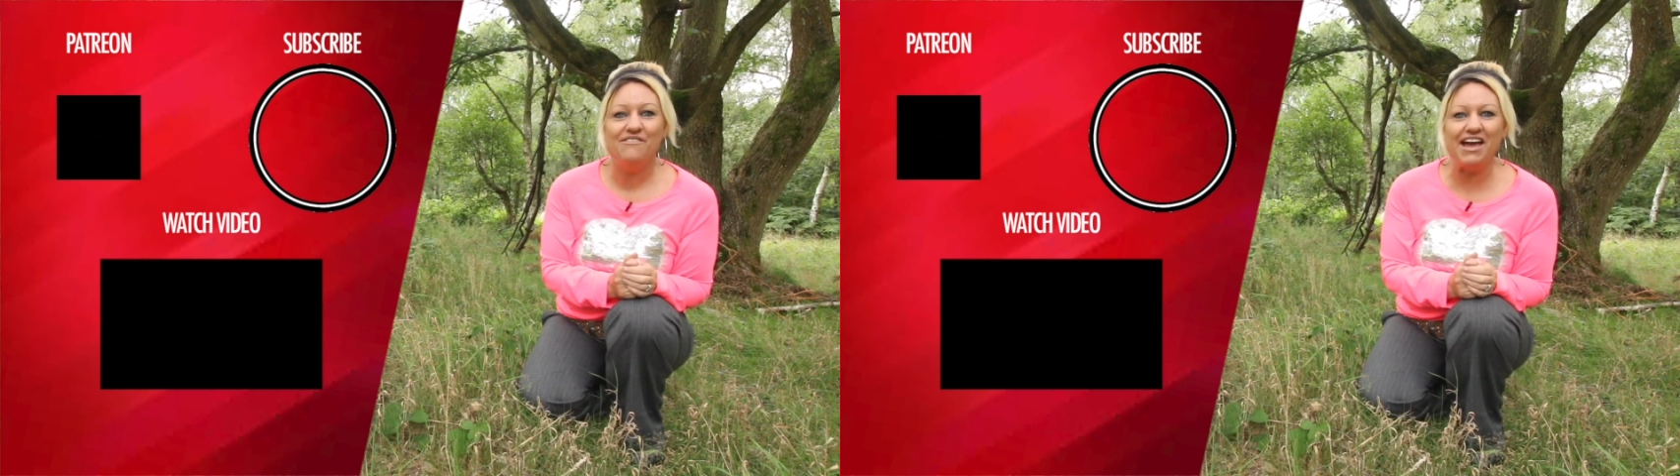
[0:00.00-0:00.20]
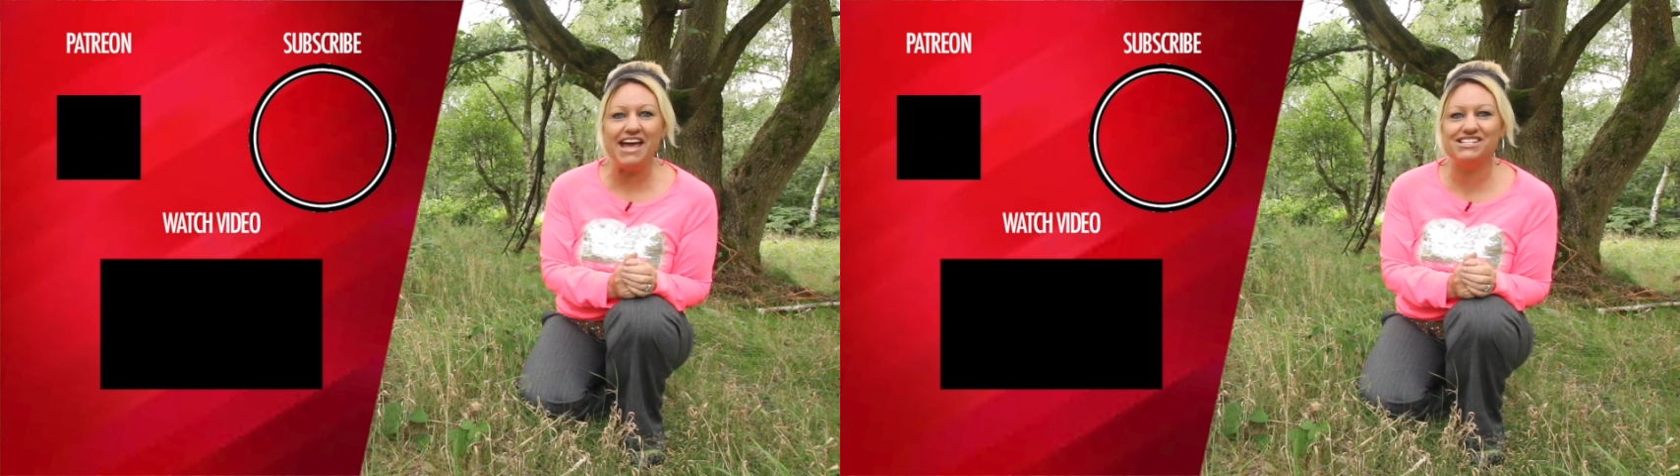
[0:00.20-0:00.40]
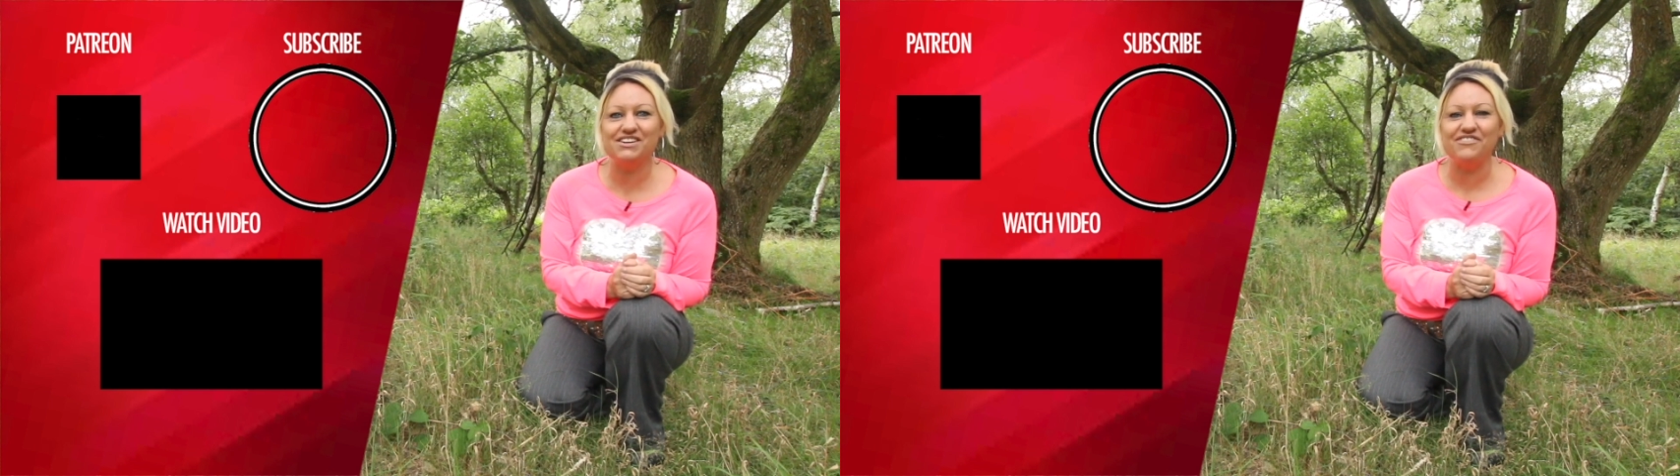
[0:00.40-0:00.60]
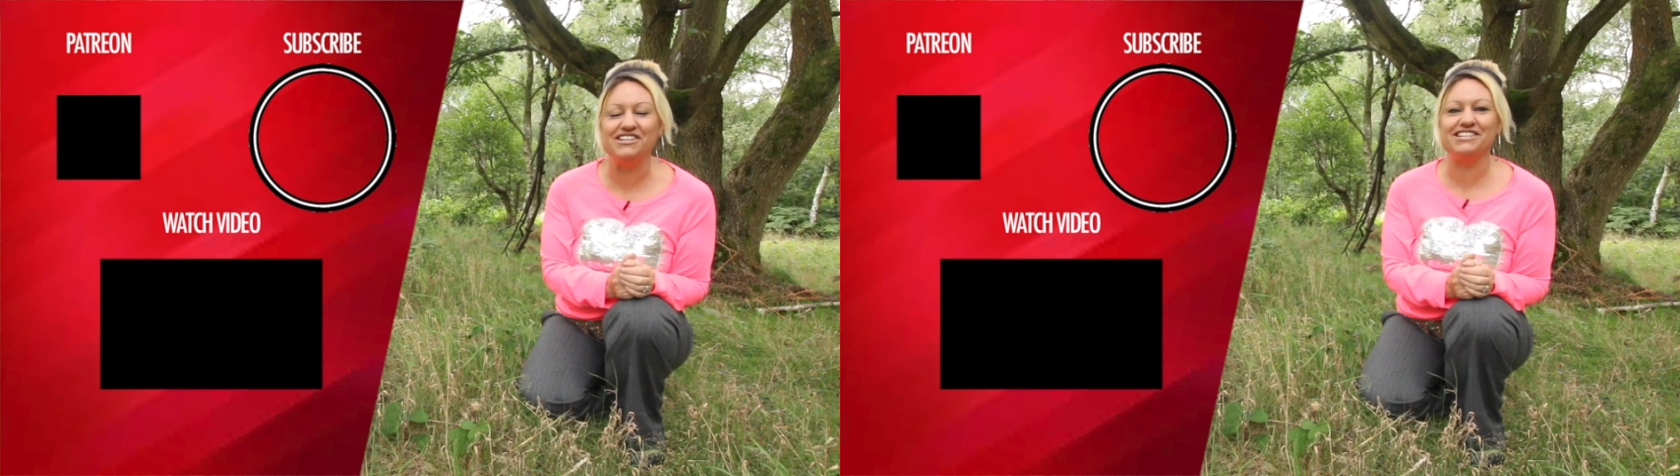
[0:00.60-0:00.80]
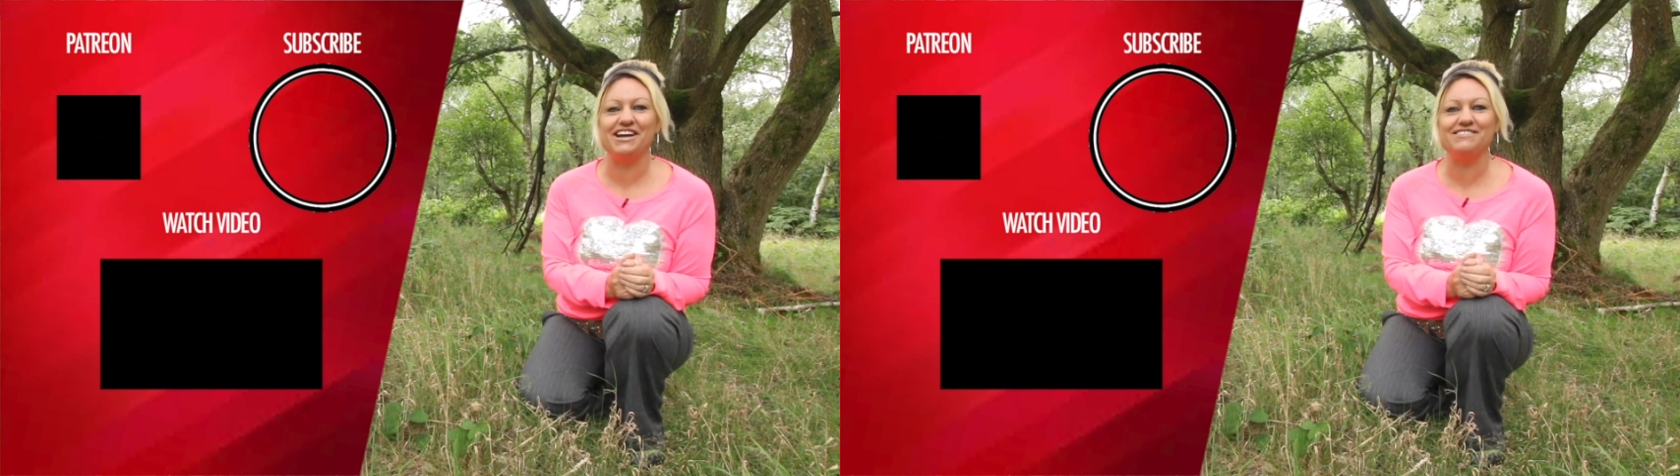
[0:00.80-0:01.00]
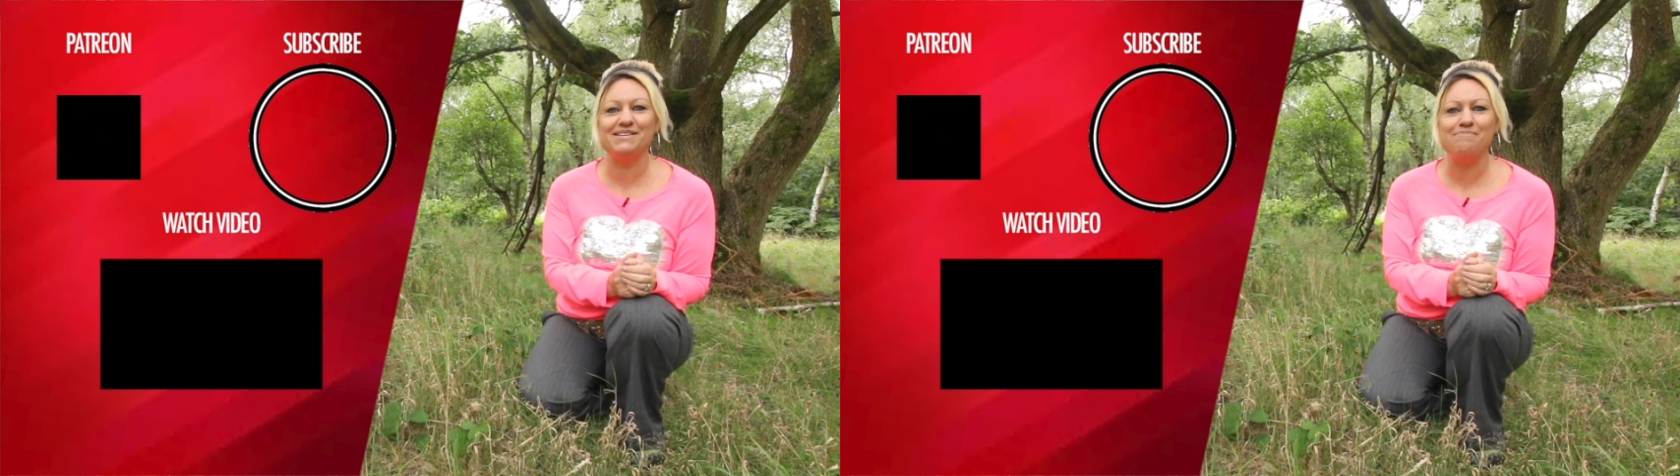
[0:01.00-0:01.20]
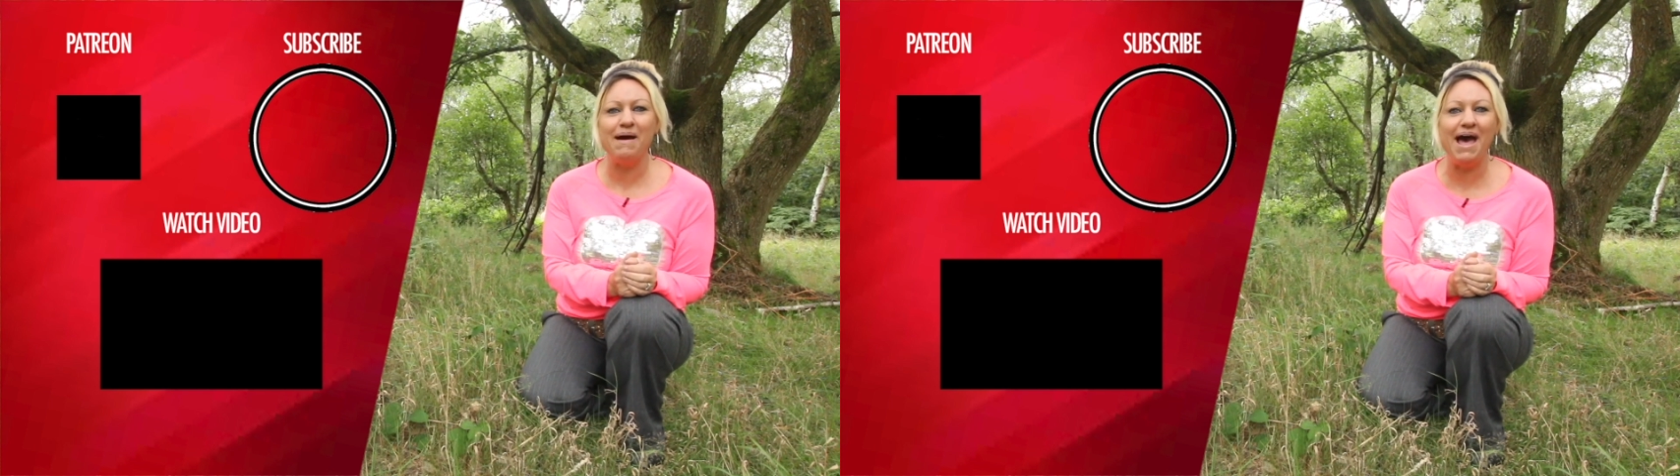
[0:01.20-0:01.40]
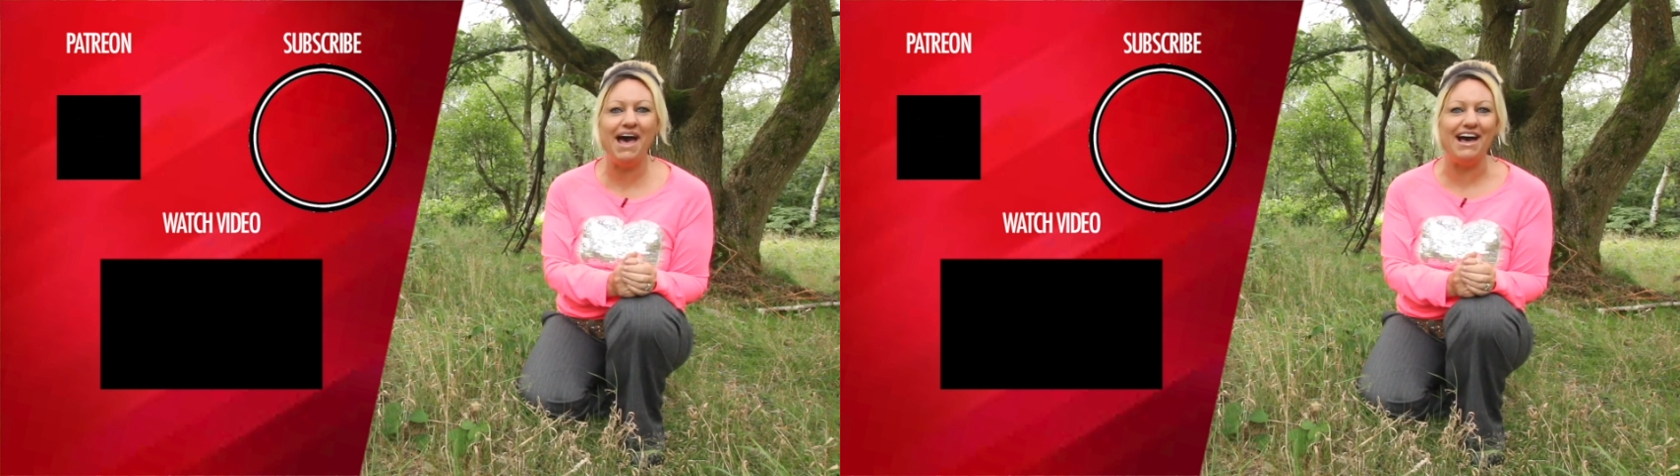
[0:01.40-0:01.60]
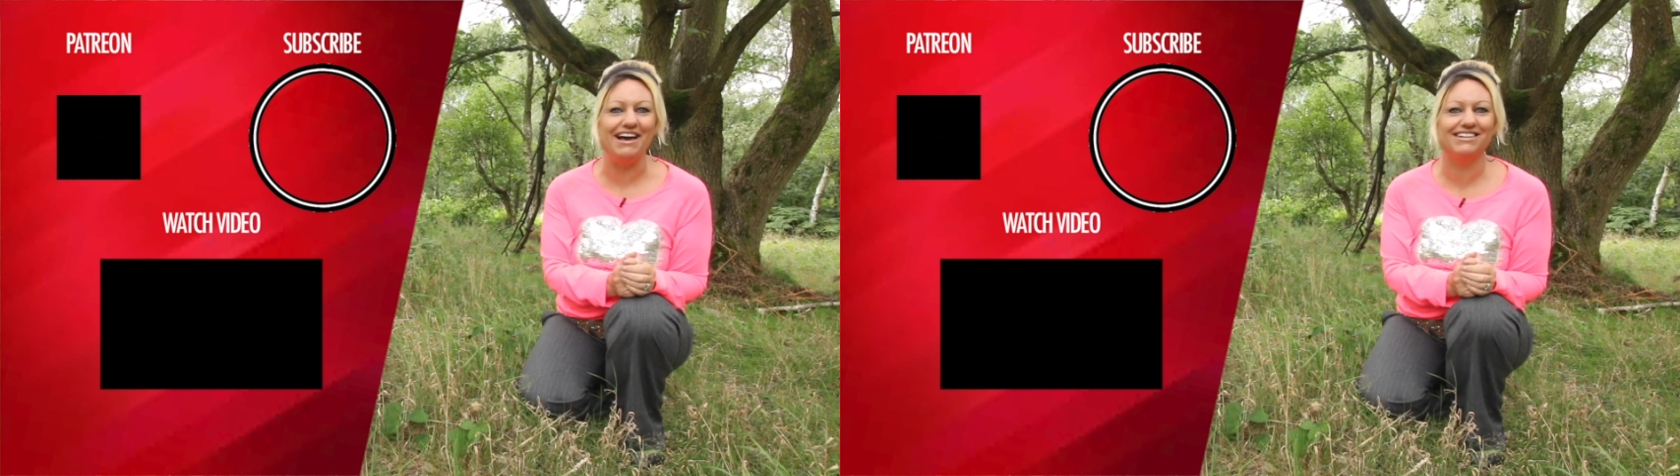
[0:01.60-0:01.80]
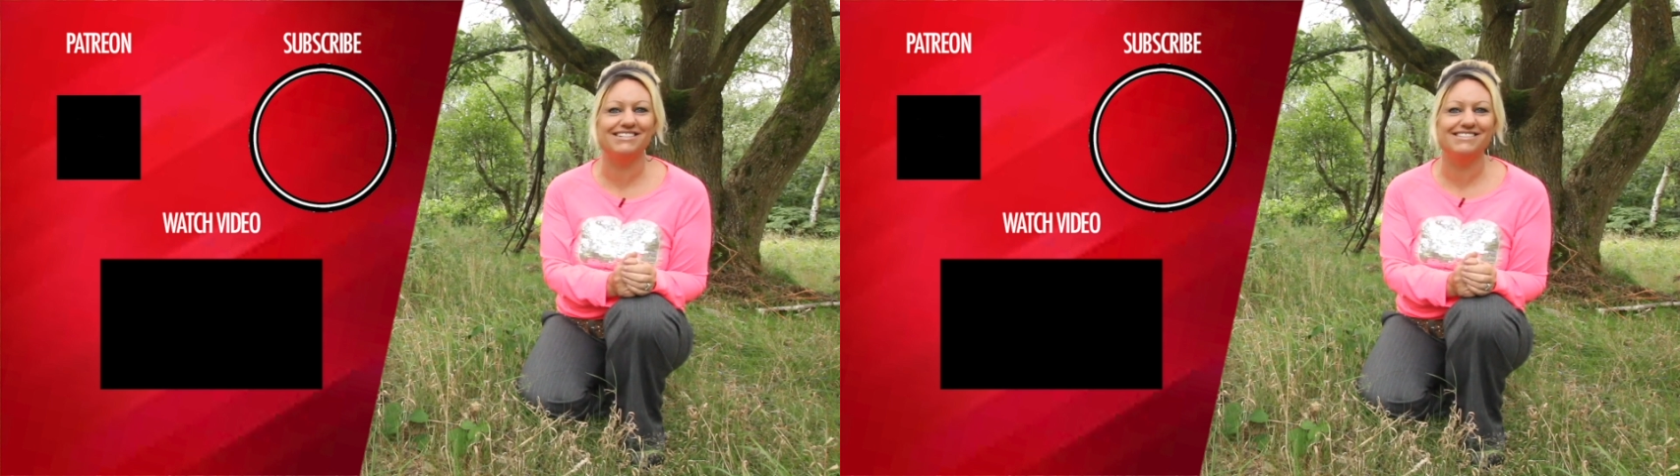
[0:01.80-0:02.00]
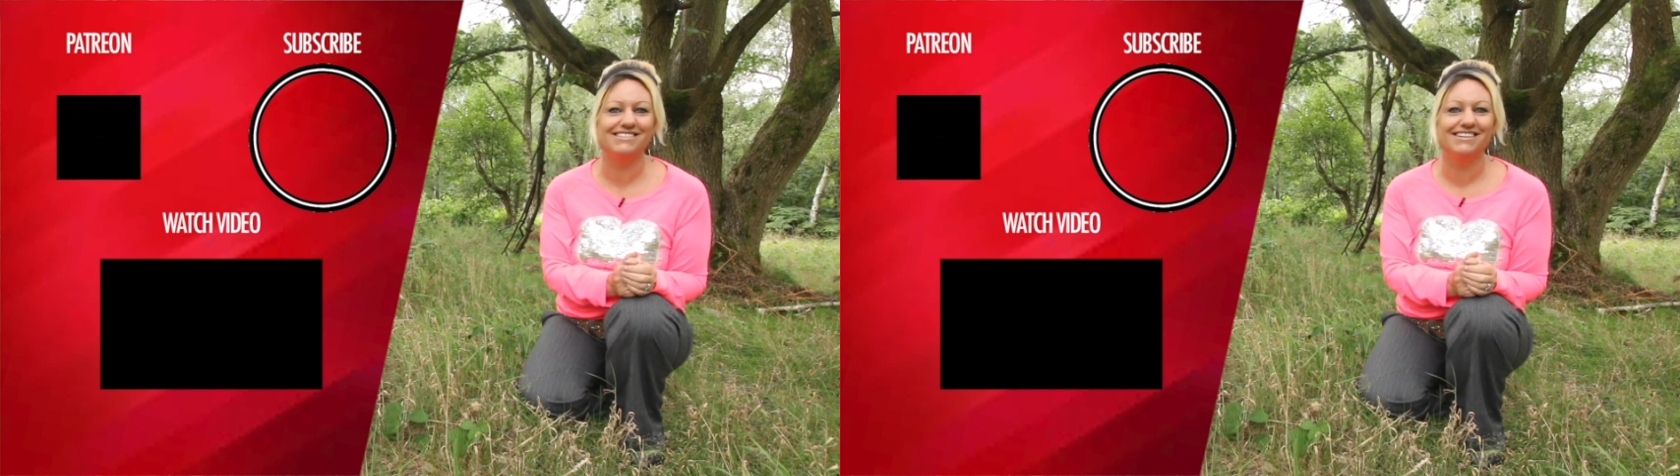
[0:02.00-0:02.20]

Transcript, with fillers: for extra videos and perks.